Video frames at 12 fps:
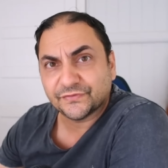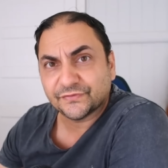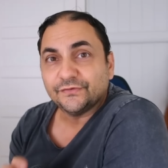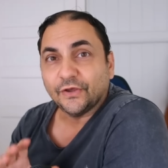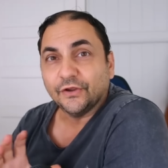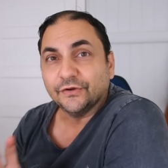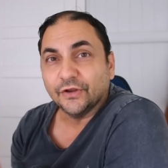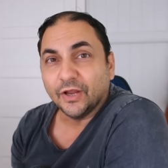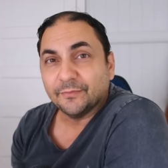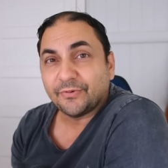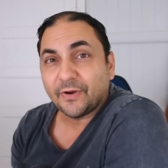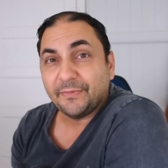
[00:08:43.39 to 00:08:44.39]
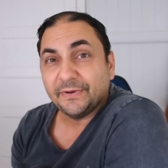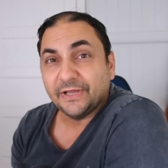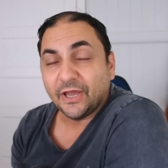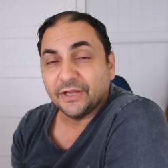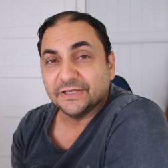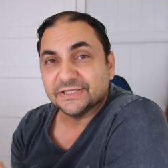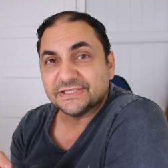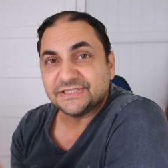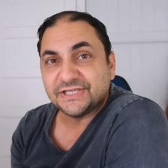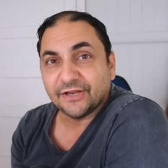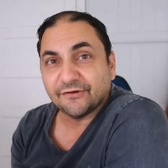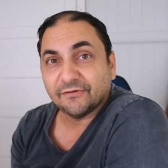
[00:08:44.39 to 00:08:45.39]
So non-property owners
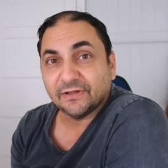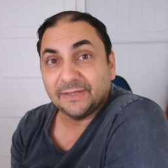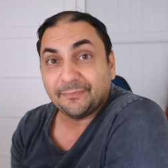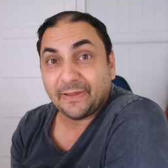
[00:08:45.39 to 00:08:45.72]
generally